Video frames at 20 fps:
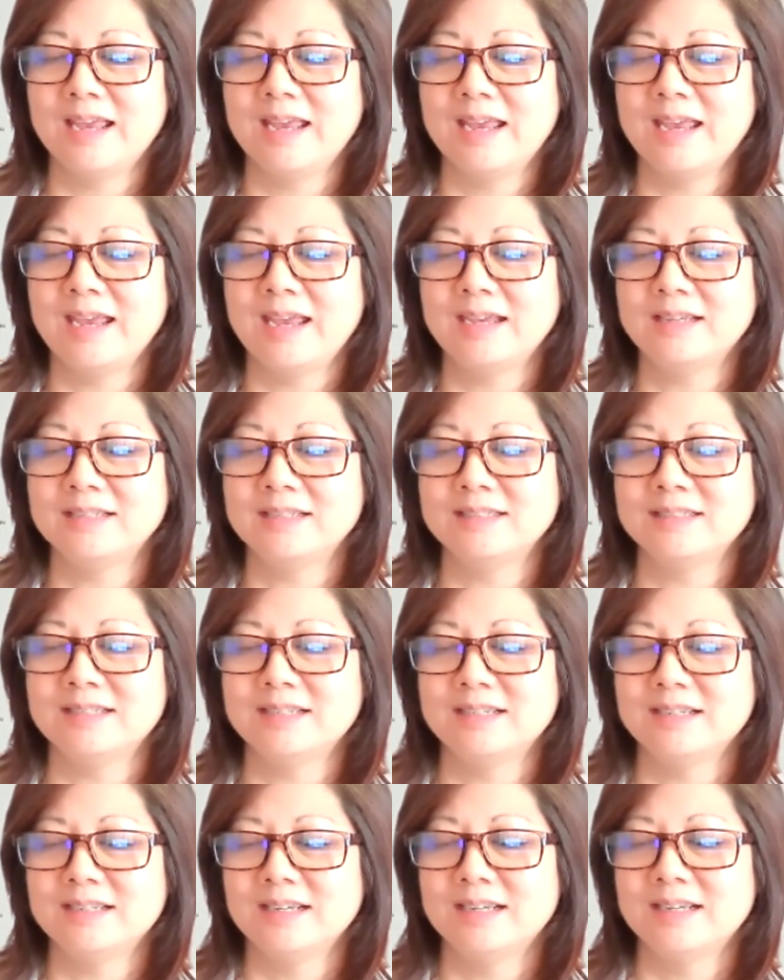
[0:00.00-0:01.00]
And
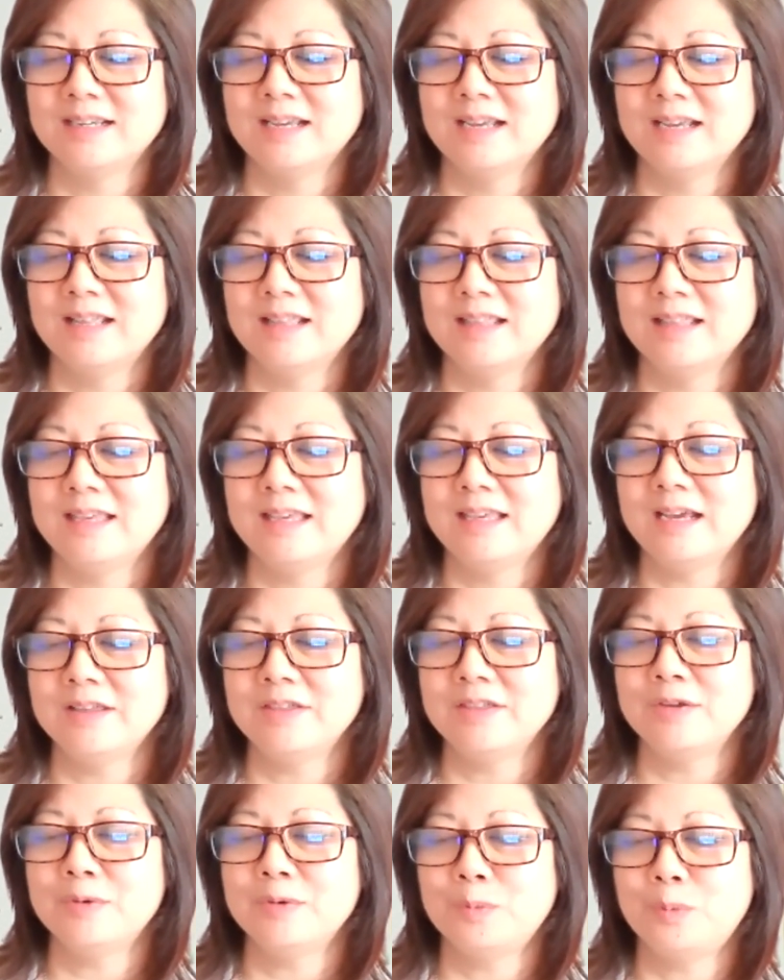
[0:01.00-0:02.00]
the
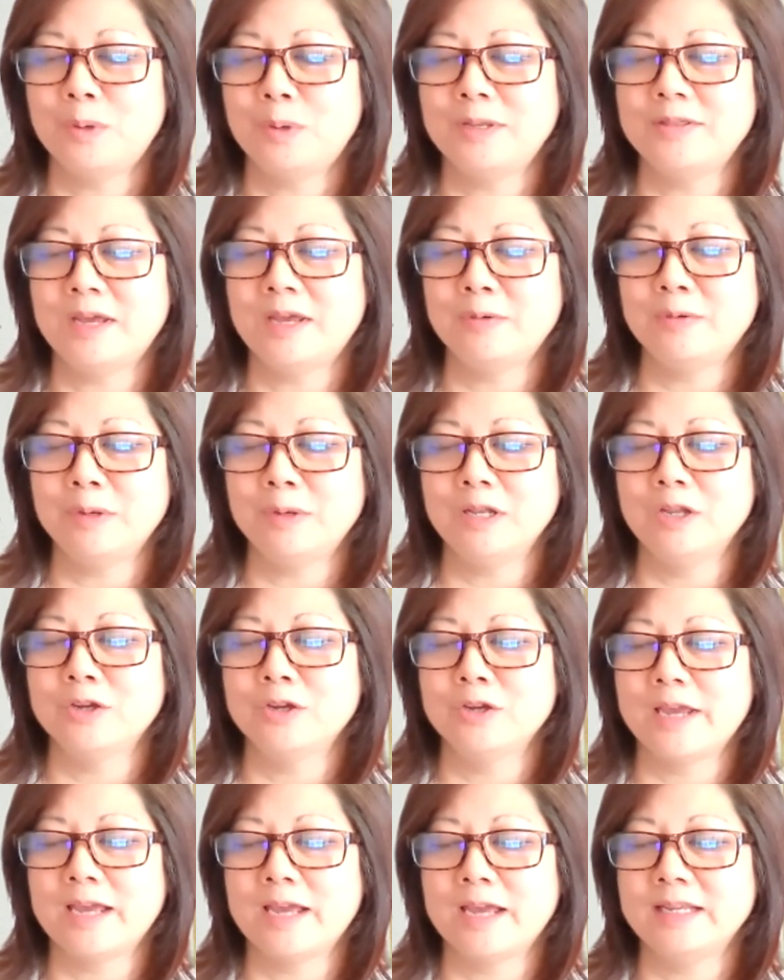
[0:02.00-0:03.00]
other one that we'll
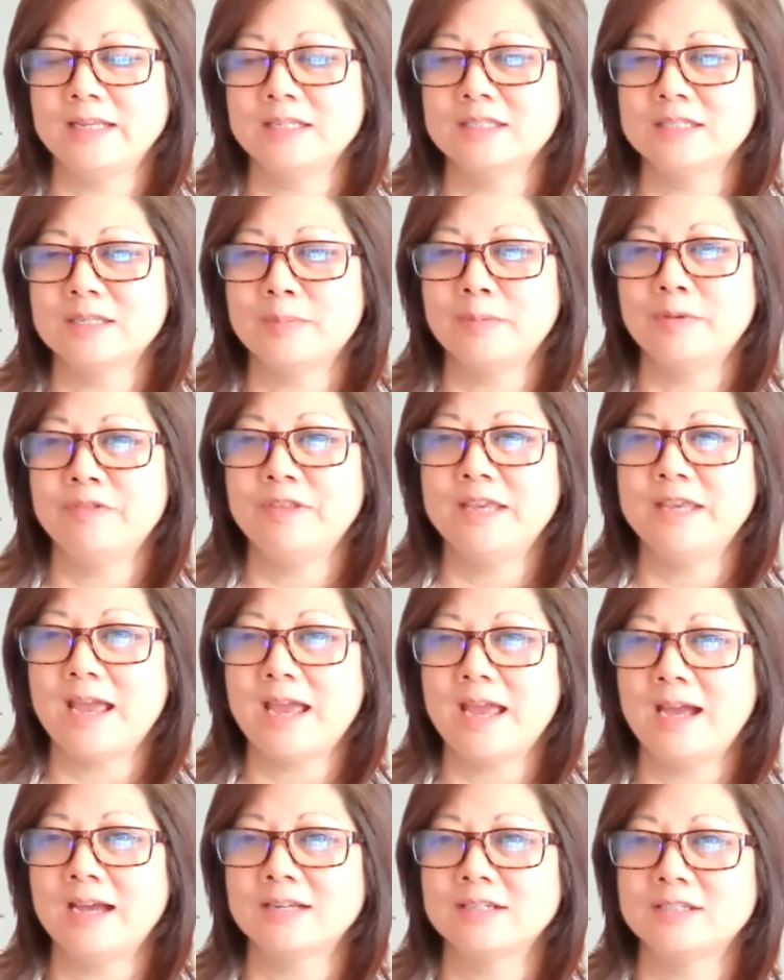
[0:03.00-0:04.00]
look at is some of the
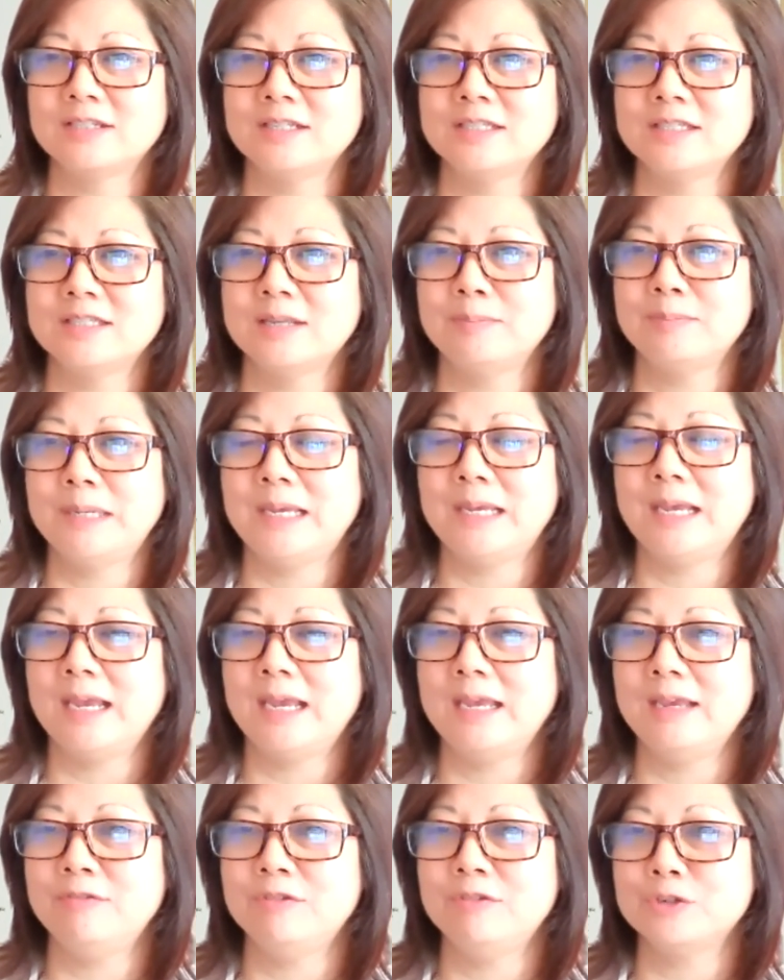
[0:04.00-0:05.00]
actions and
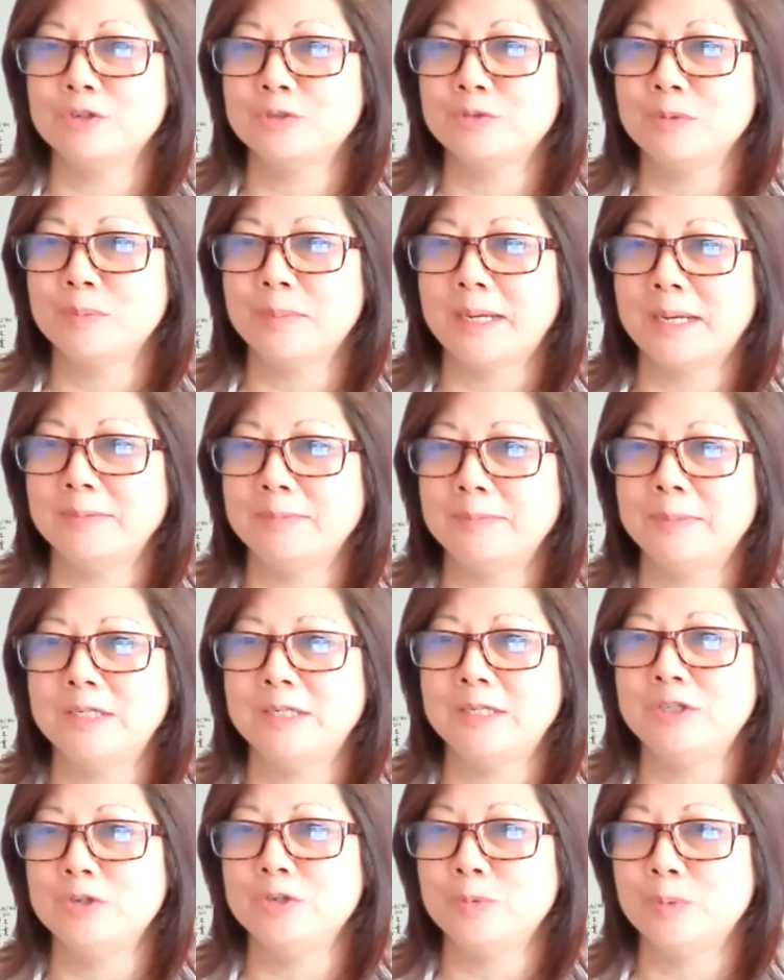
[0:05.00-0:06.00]
behaviors we might
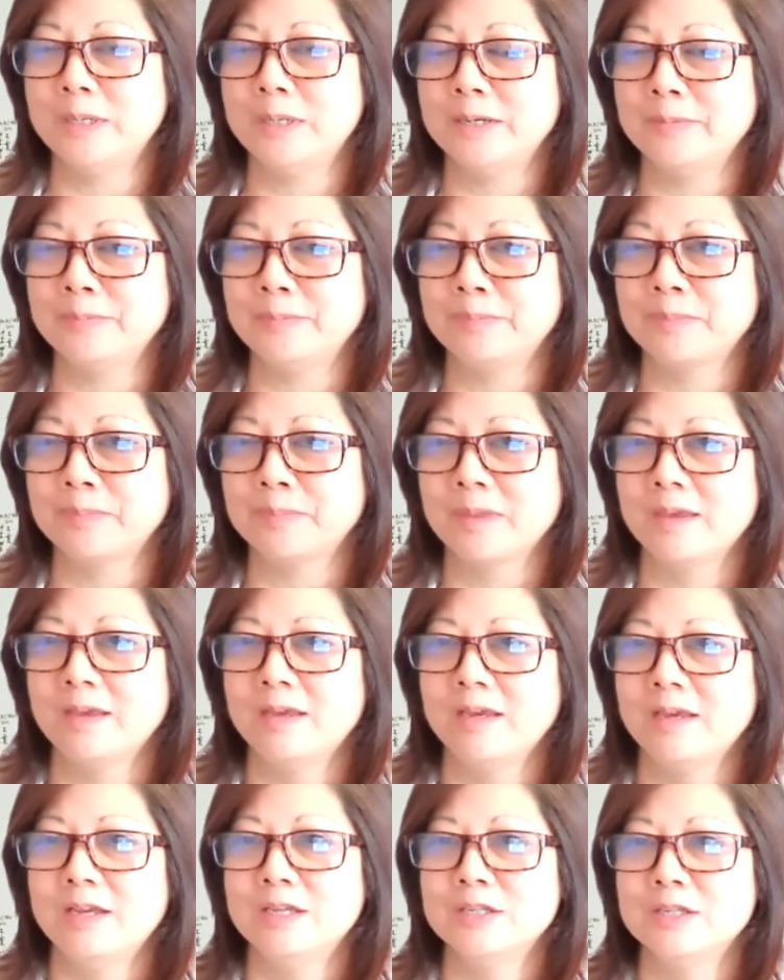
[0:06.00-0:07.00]
be doing.
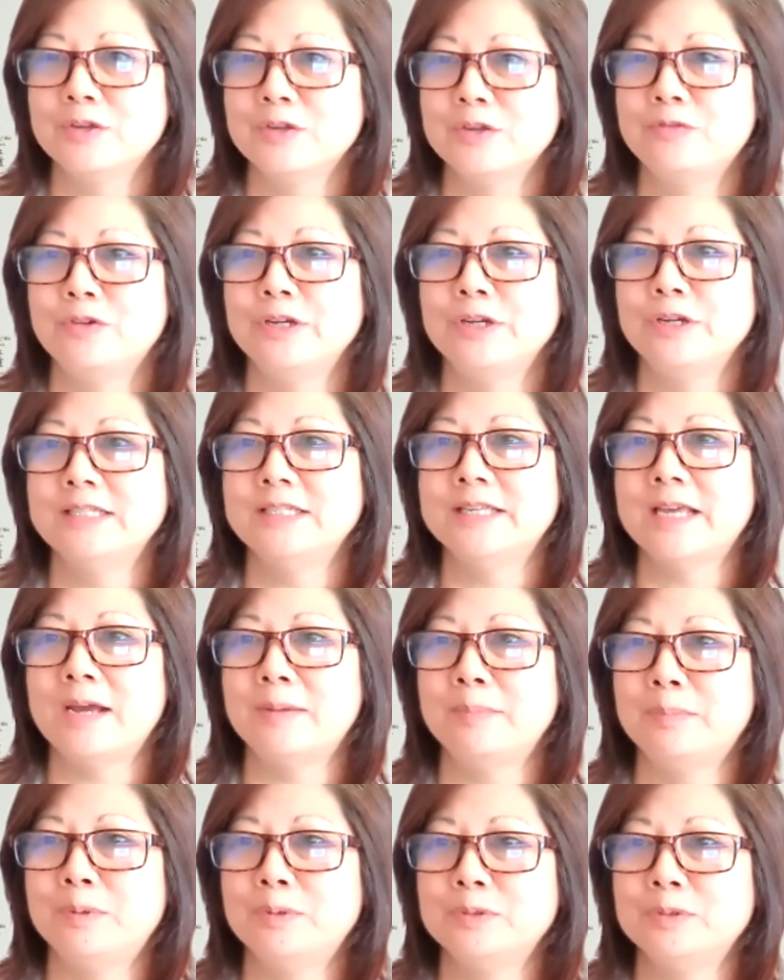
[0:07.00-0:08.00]
So for
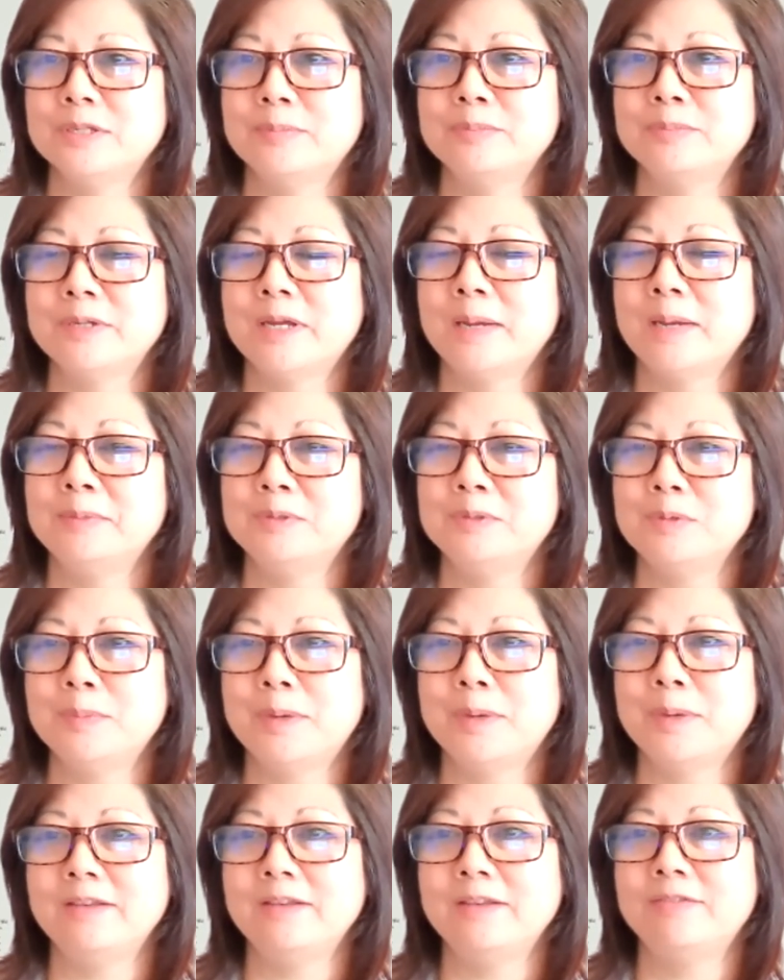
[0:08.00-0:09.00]
example, sometimes we
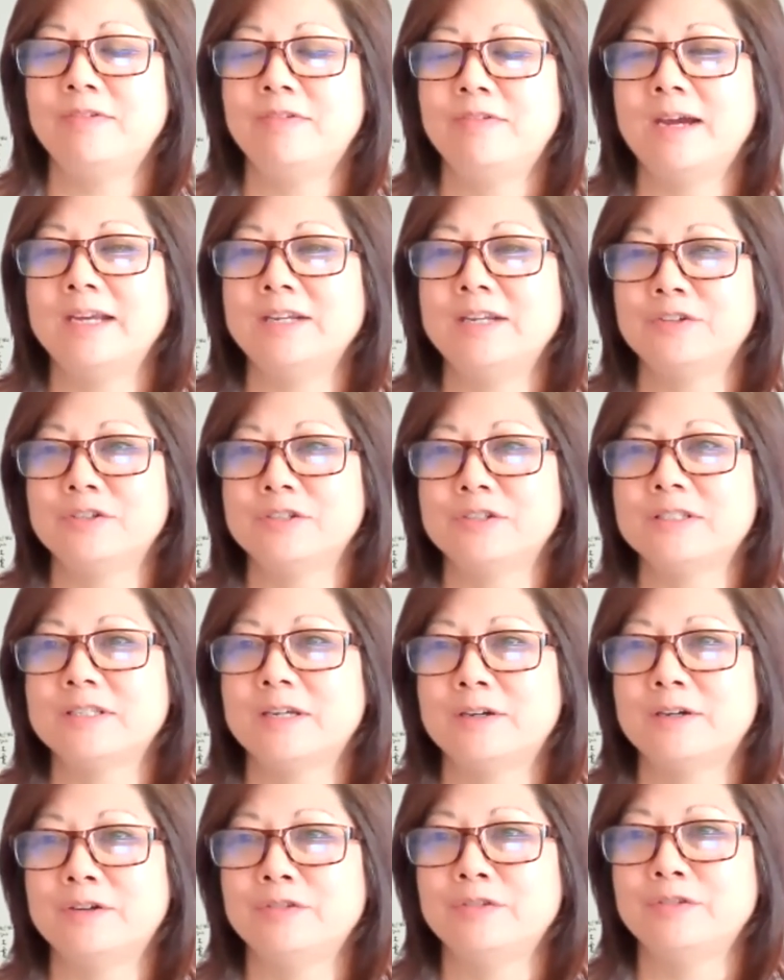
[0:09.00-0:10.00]
might find
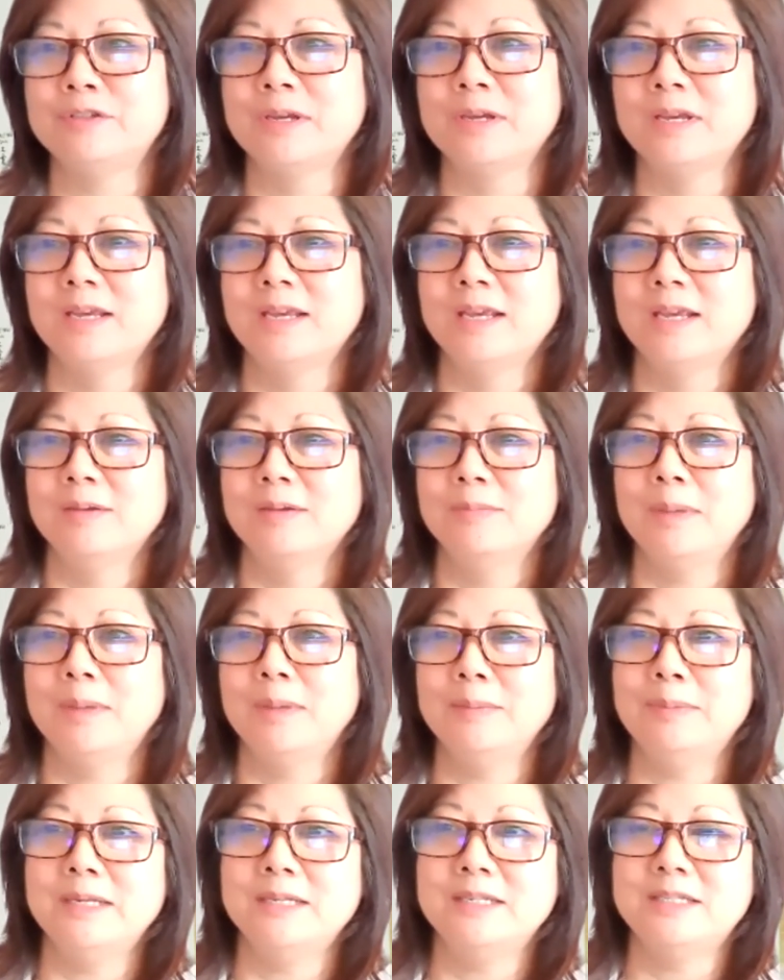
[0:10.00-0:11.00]
ourselves
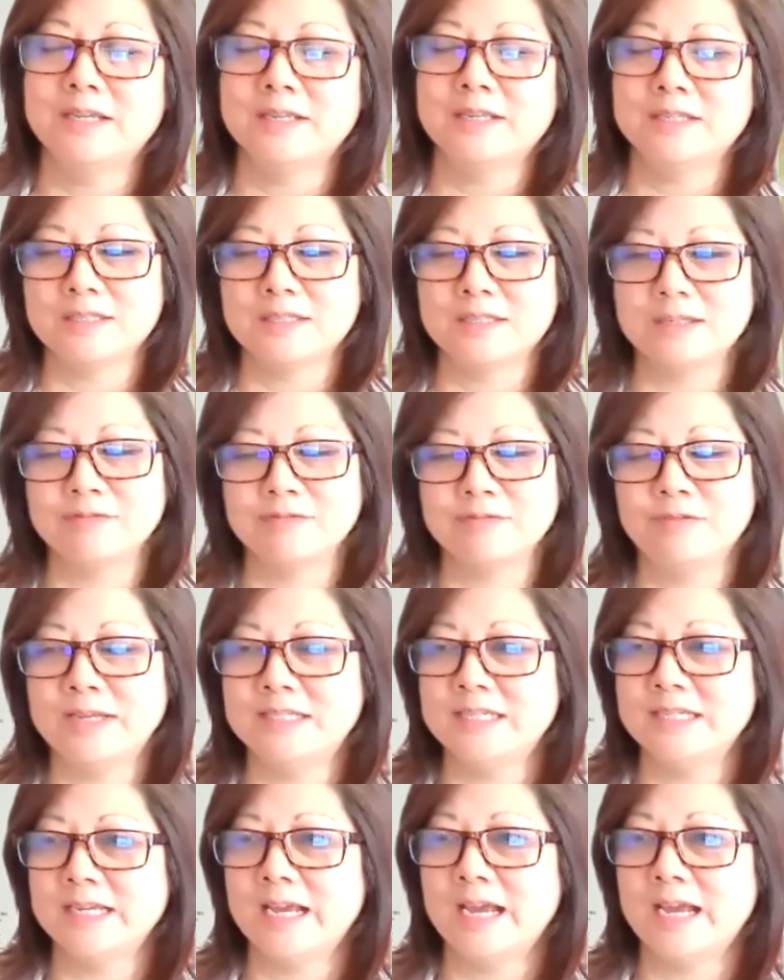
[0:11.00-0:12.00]
maybe just
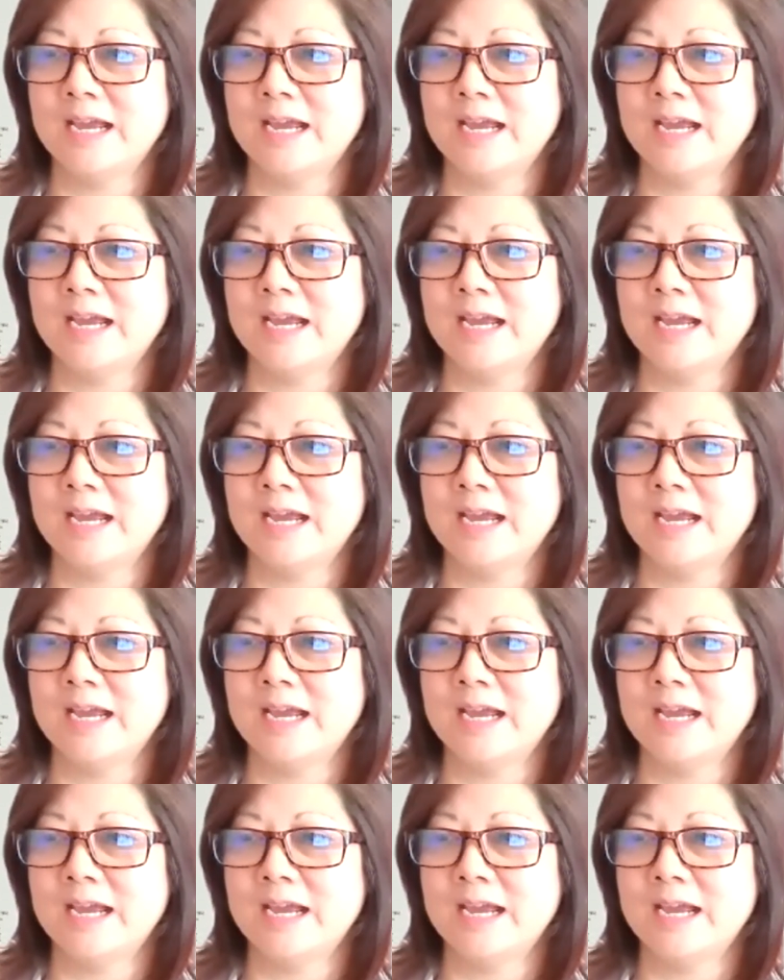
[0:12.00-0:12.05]
vegging